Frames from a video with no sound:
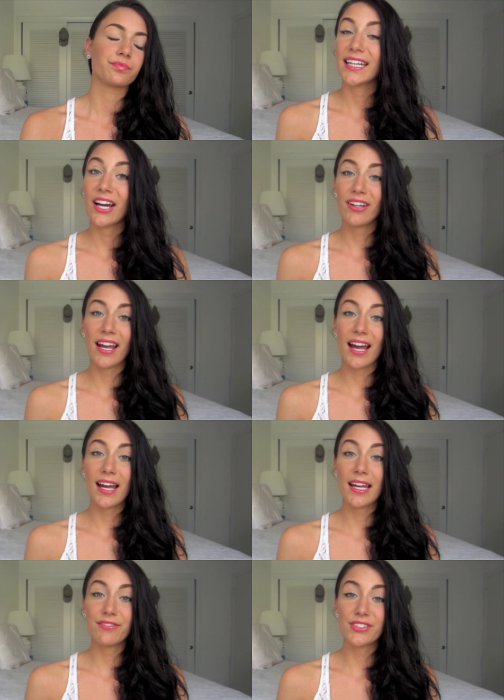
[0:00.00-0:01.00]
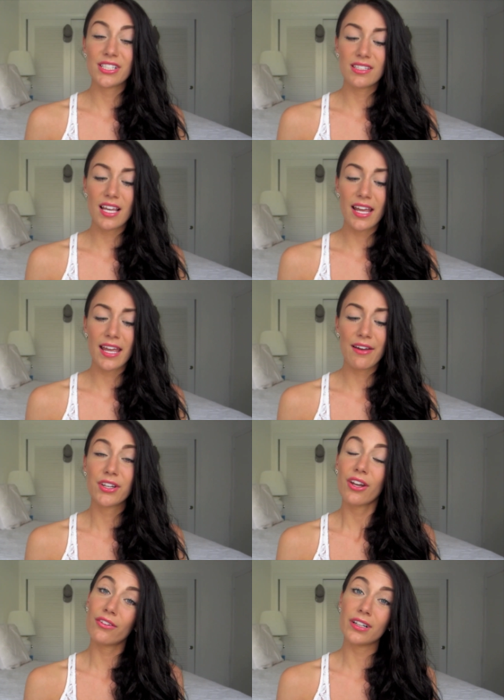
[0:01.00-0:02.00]
Now I have to say, I have
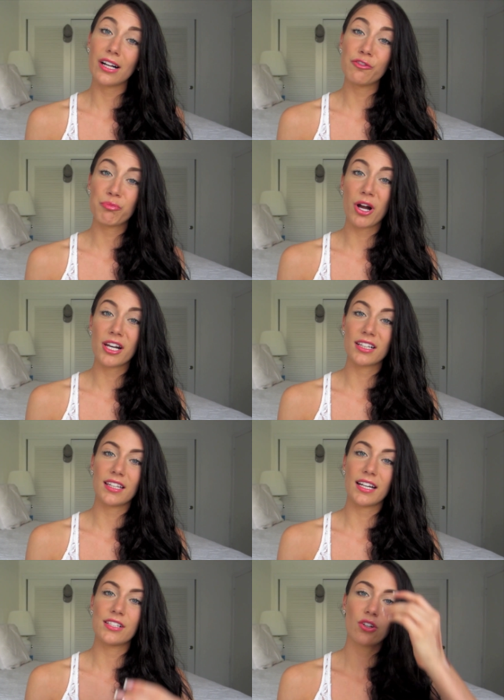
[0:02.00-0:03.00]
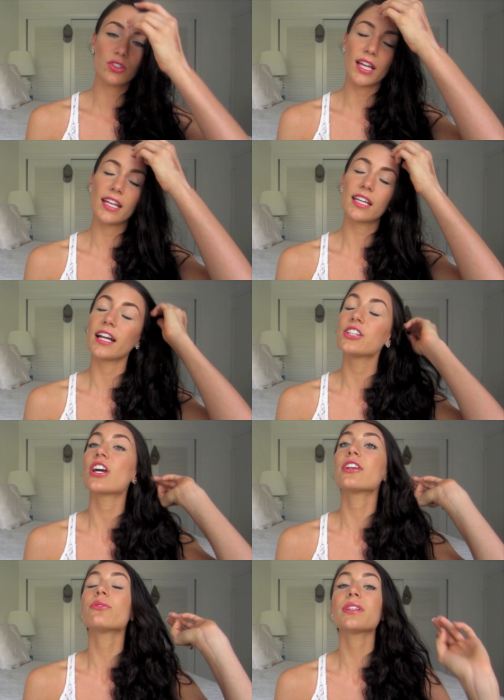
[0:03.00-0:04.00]
another e.l.f. product that I don't like, and I
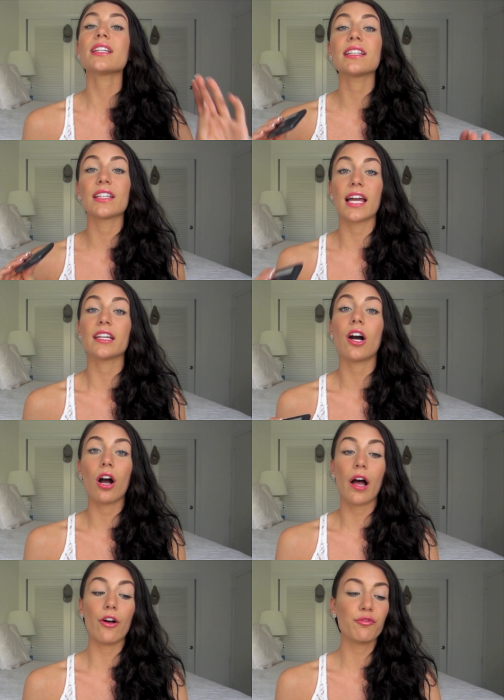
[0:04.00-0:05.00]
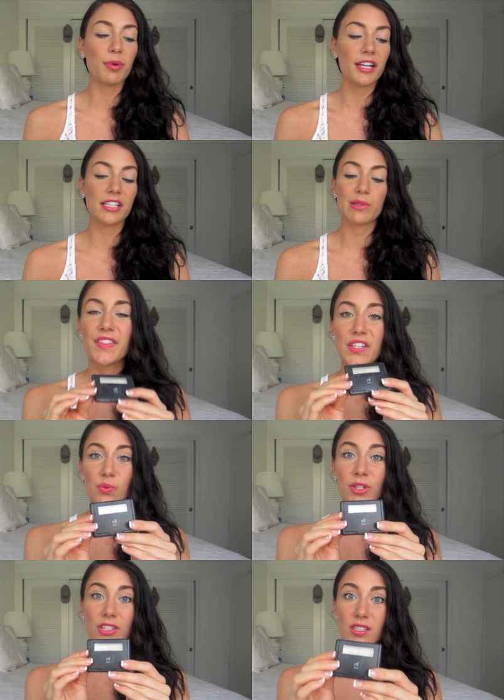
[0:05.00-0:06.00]
genuinely like e.l.f. products, but
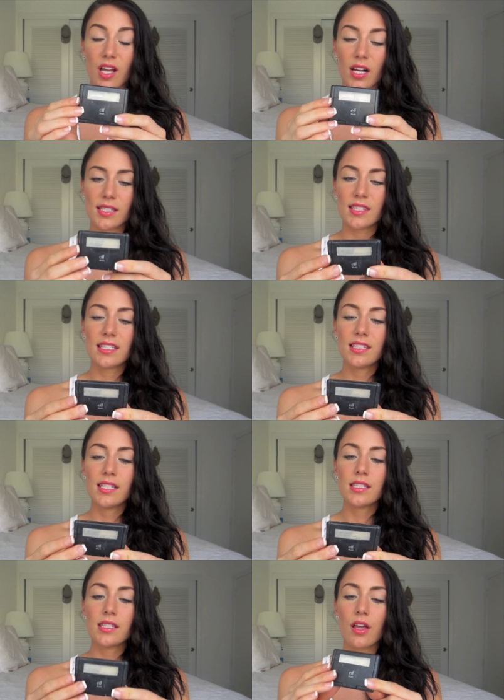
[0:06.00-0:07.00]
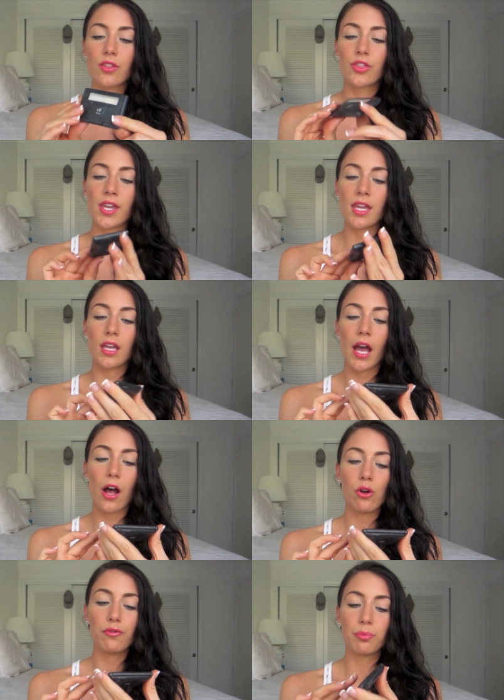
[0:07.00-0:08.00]
this one sucks. This is the
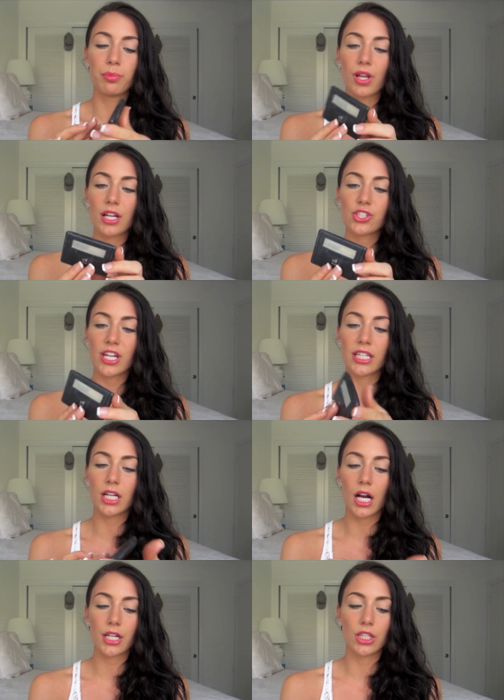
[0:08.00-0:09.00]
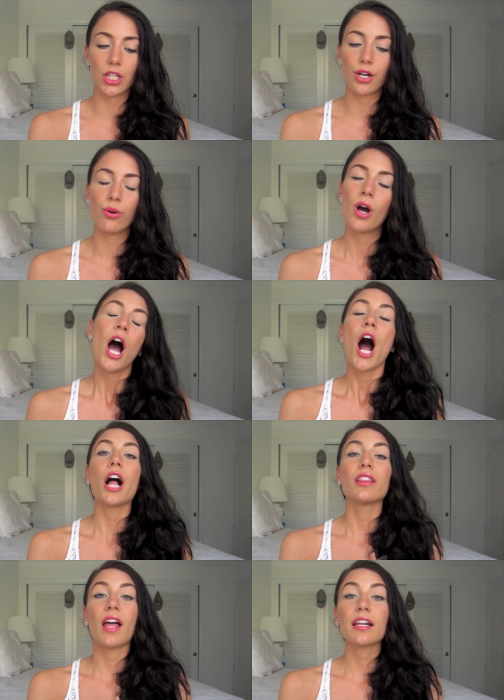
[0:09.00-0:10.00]
e.l.f. blush in Gotta Glow.
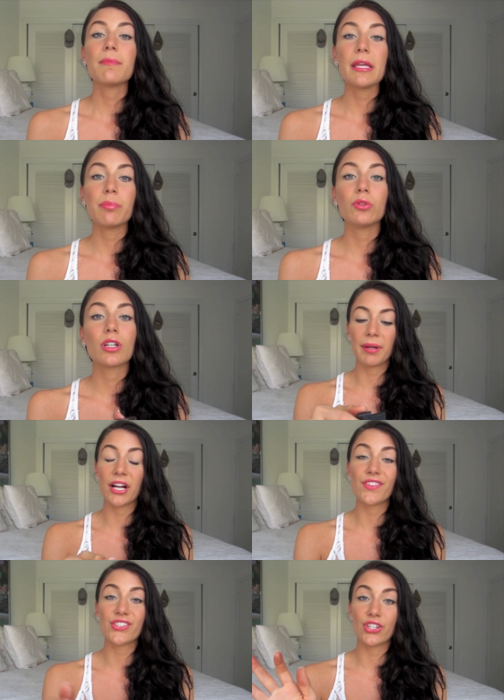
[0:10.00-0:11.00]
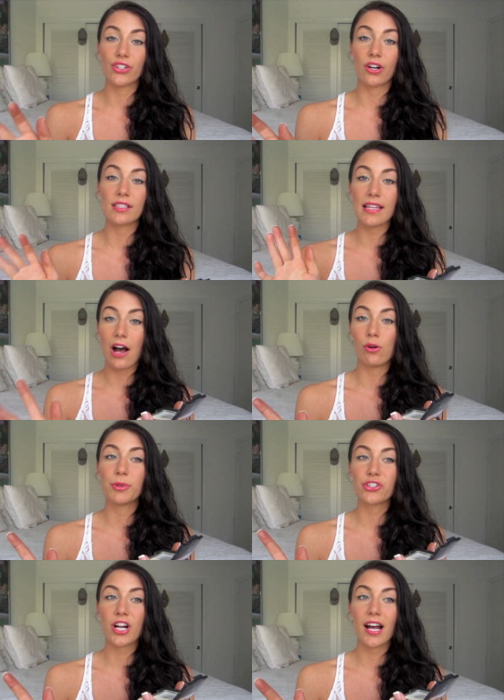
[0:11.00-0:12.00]
A lot of people compare this to NARS
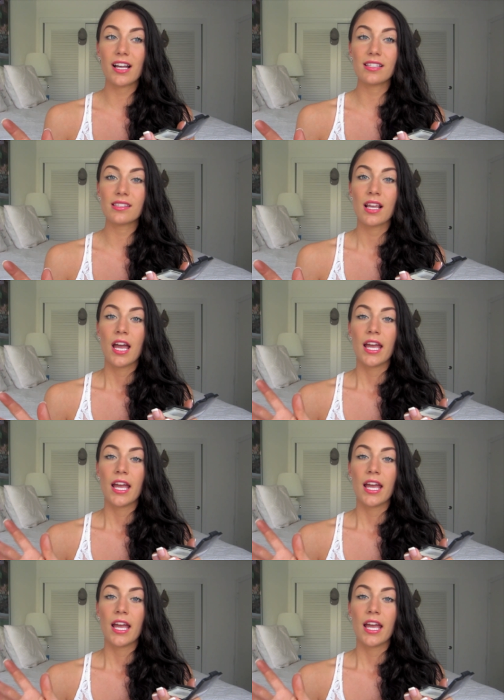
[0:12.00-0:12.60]
Albatross.